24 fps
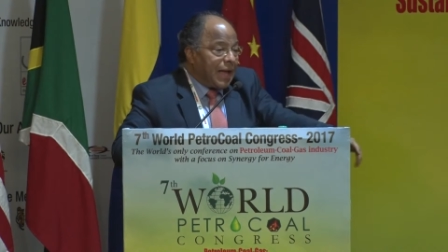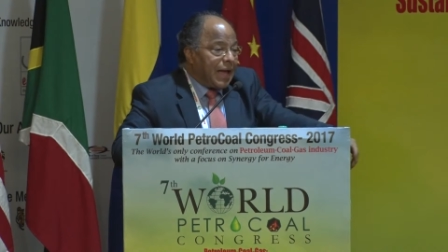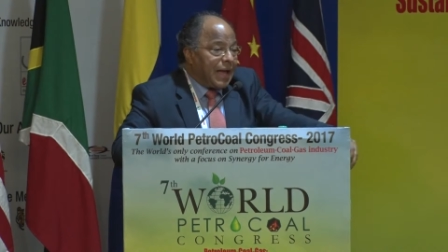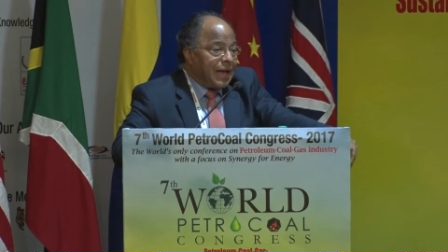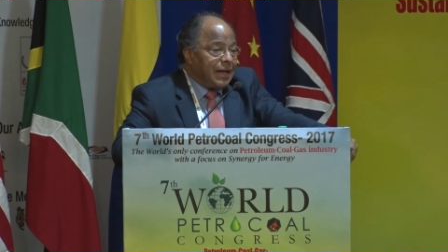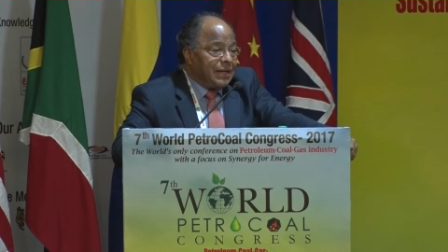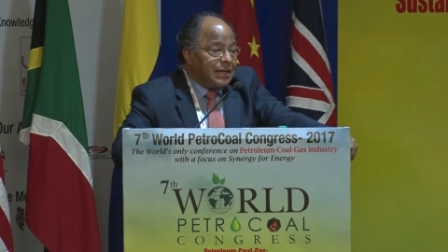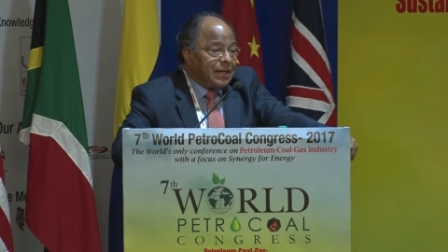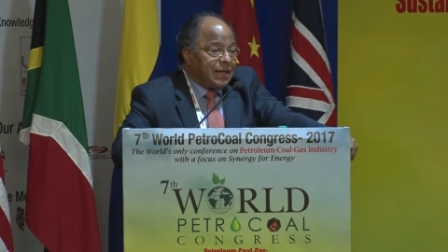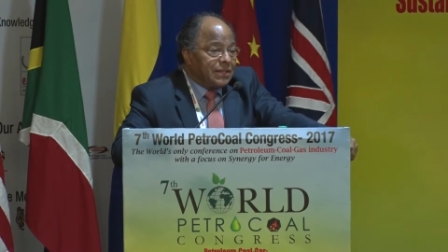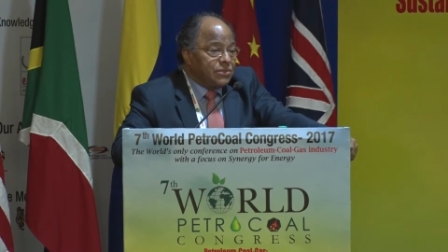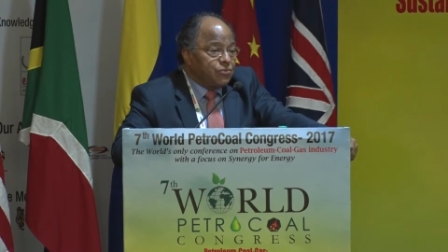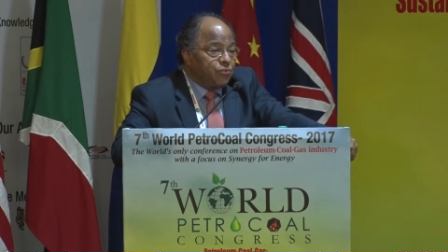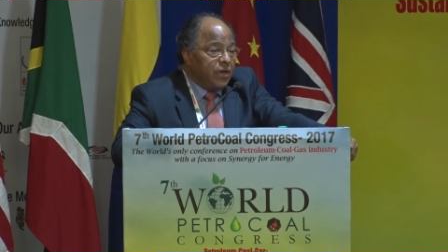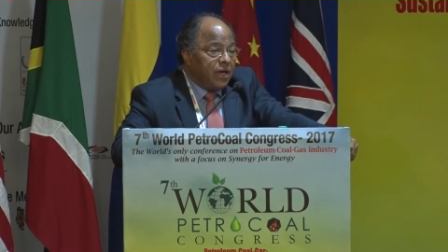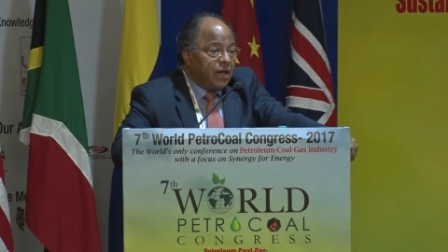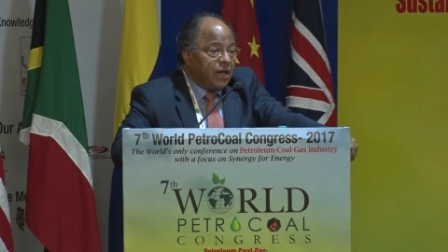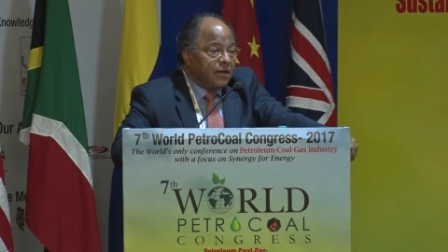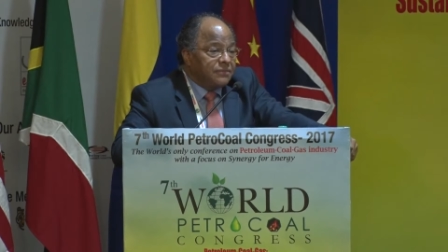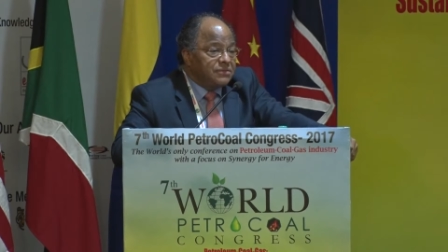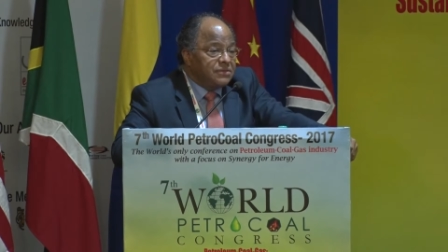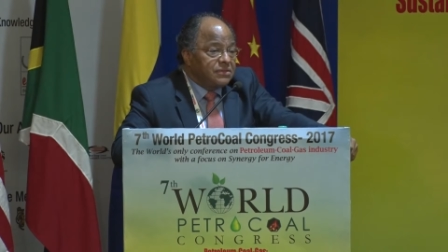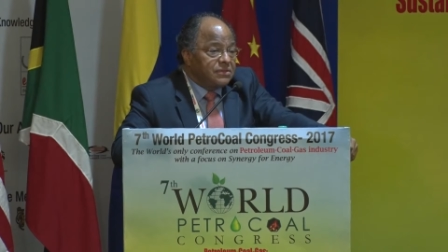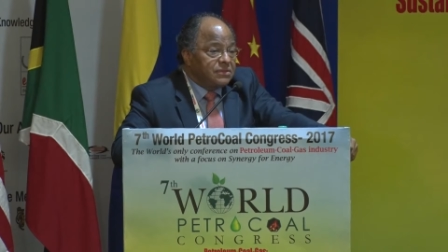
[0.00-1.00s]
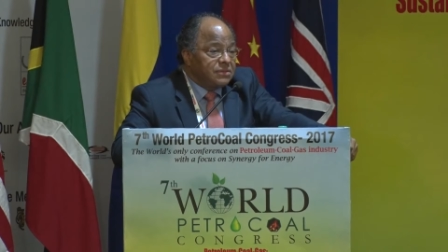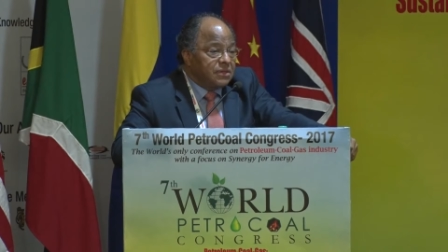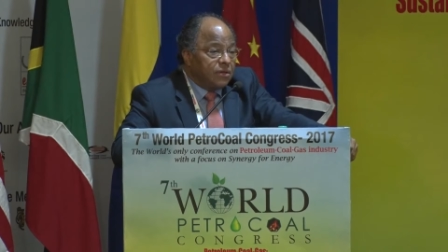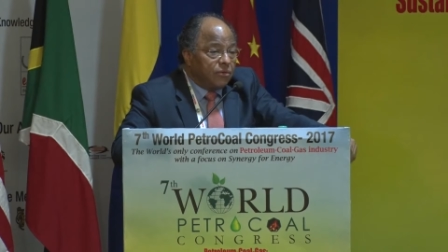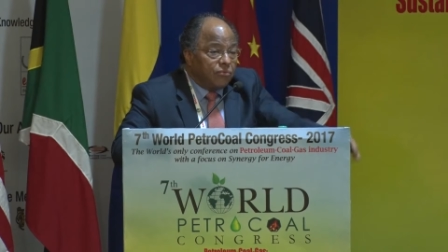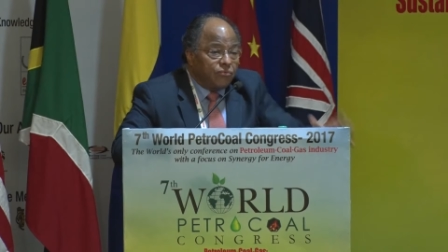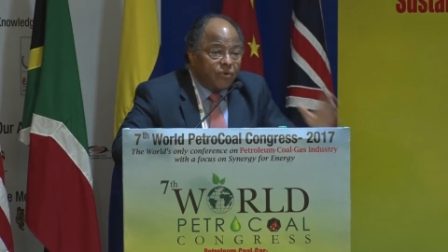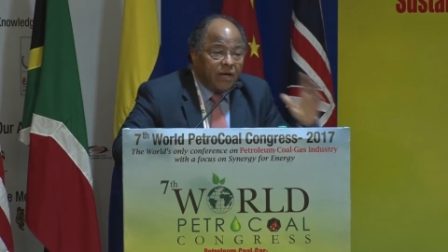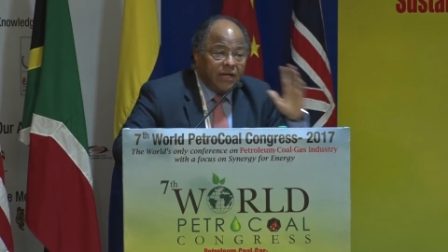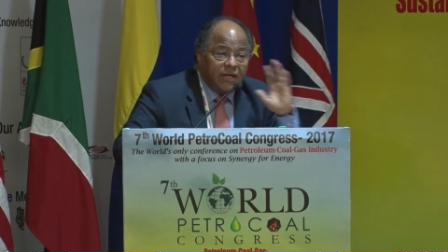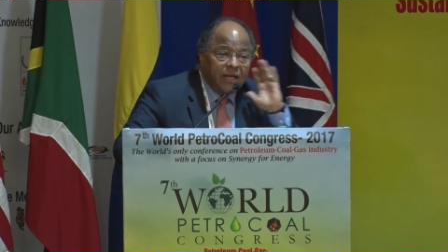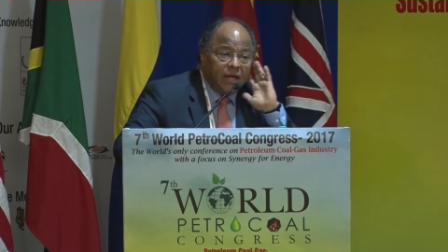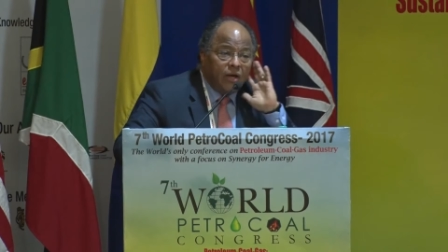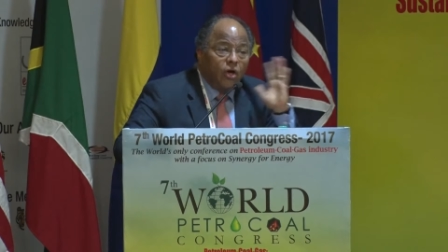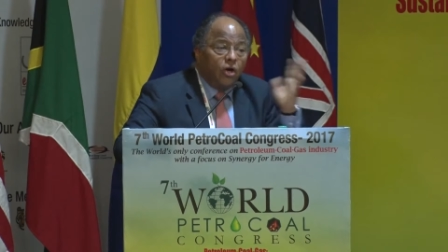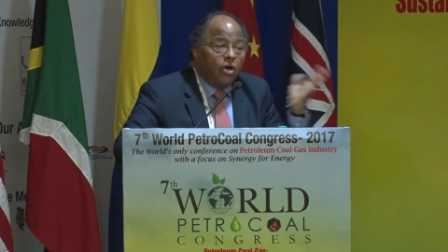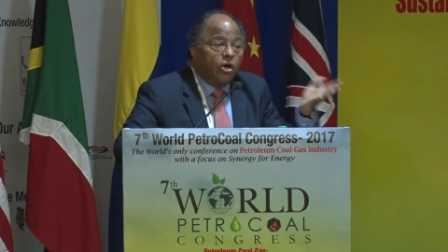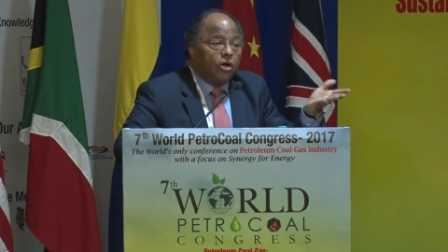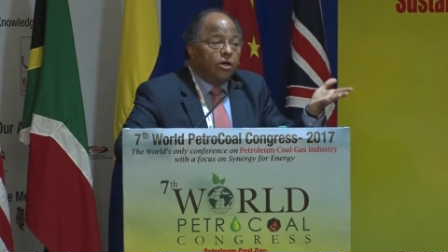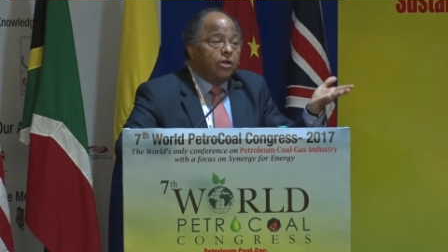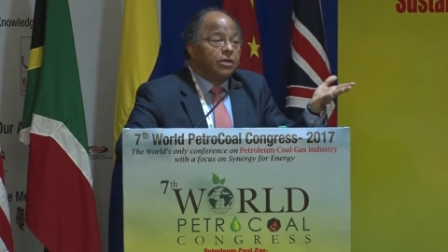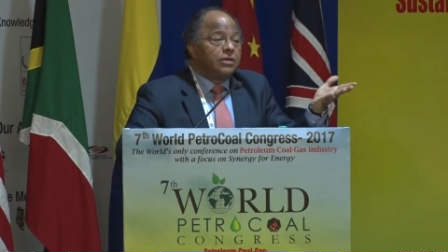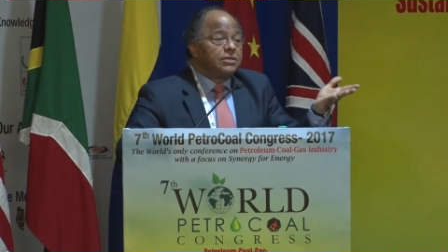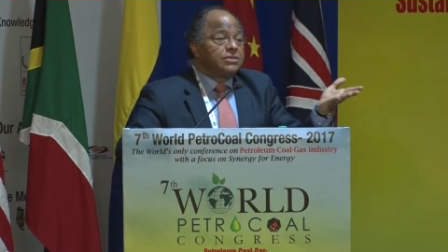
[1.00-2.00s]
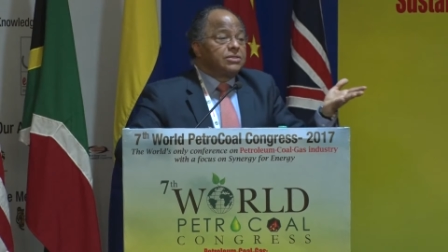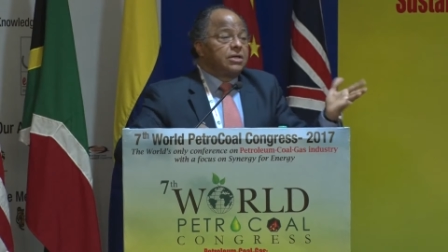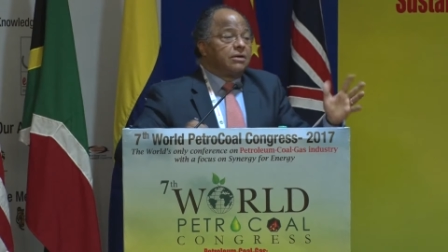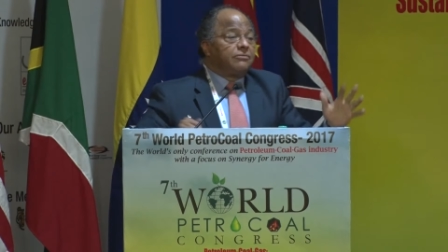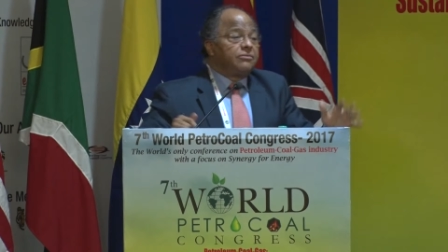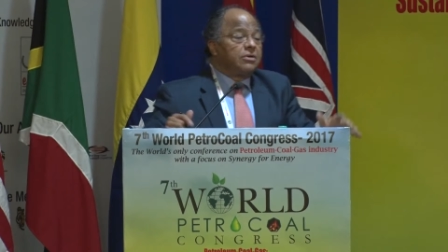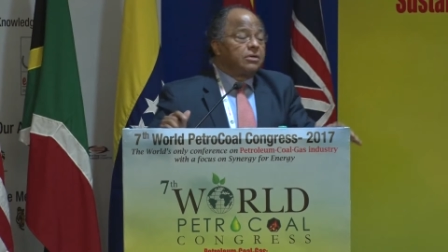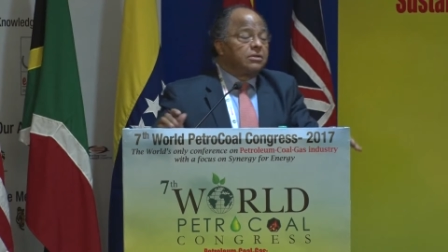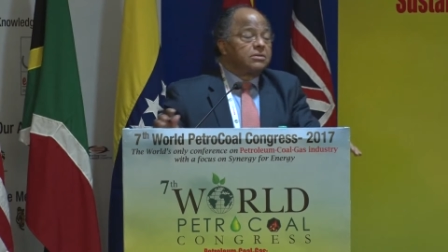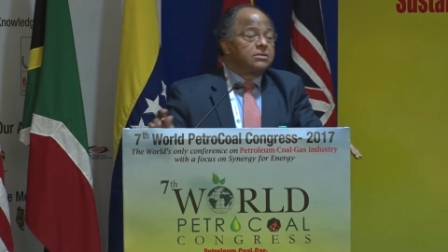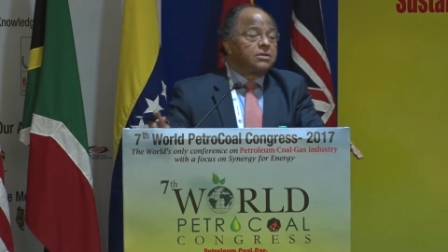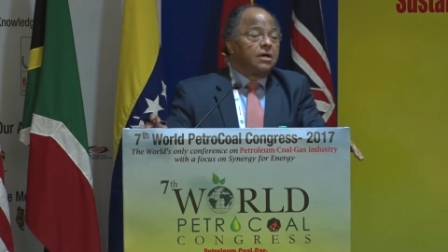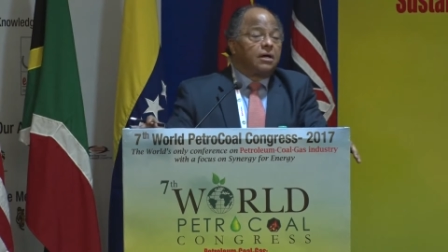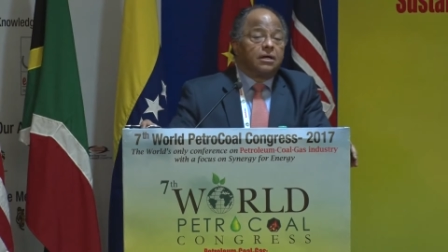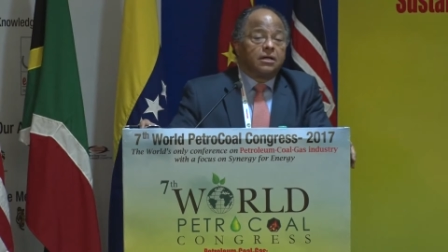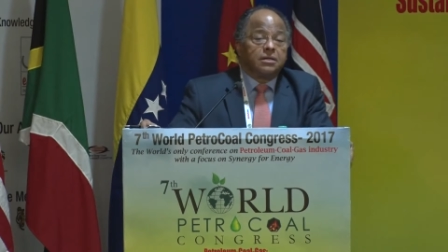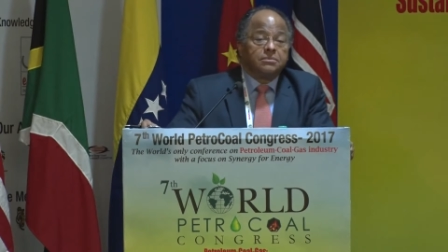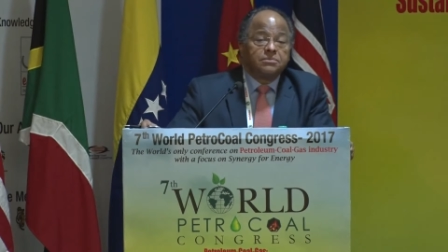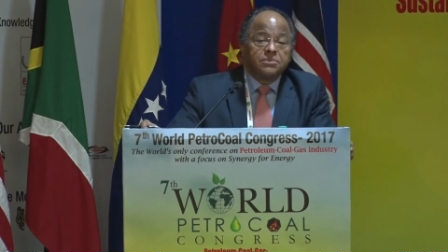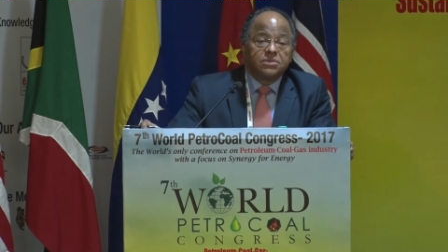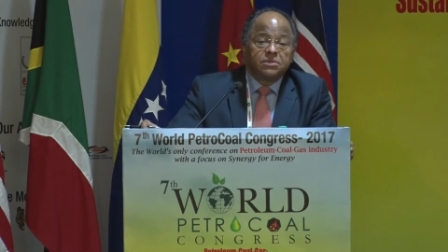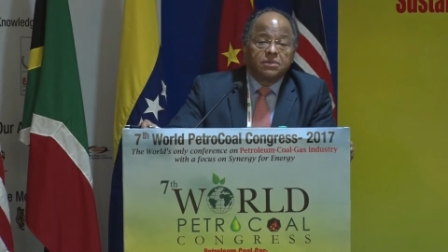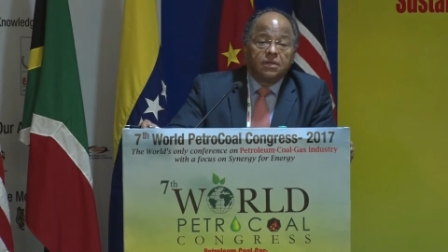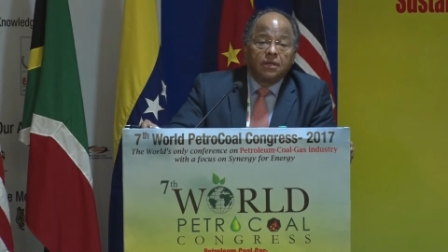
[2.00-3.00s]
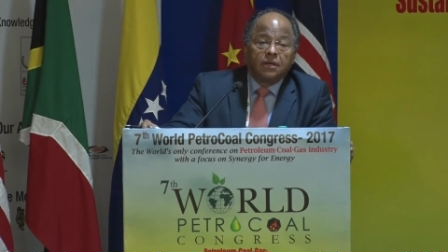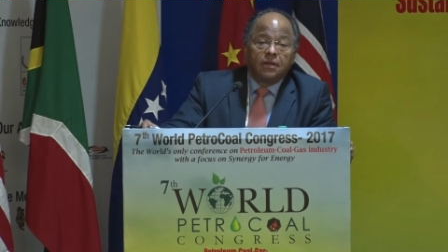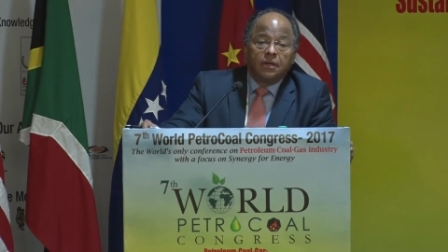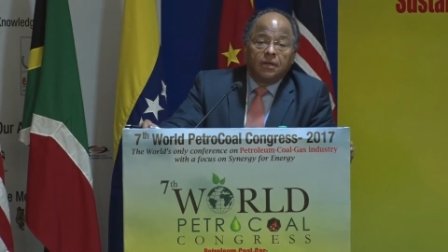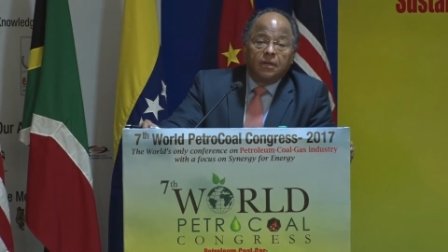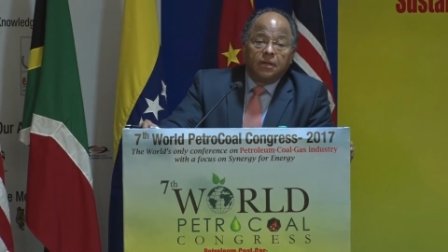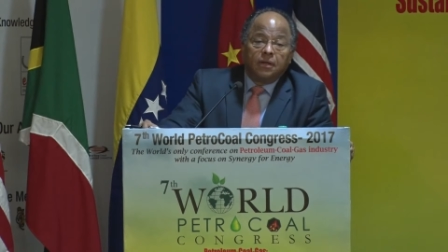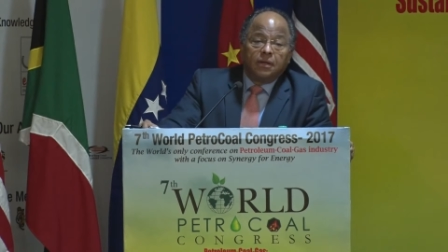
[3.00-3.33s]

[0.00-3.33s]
And as we have already heard several times,